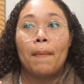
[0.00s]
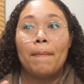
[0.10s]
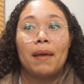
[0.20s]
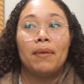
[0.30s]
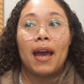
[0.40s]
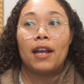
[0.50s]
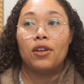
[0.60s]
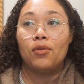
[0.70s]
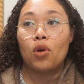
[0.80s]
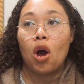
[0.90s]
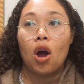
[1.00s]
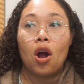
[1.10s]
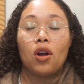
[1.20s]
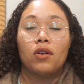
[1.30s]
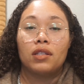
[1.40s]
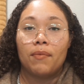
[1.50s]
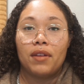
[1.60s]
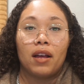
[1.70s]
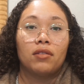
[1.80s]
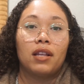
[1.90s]
maybe a new car or
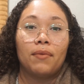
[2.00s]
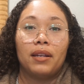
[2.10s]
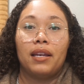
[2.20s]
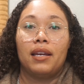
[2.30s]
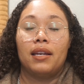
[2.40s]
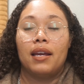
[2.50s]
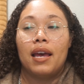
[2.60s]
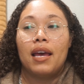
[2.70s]
something else that we need.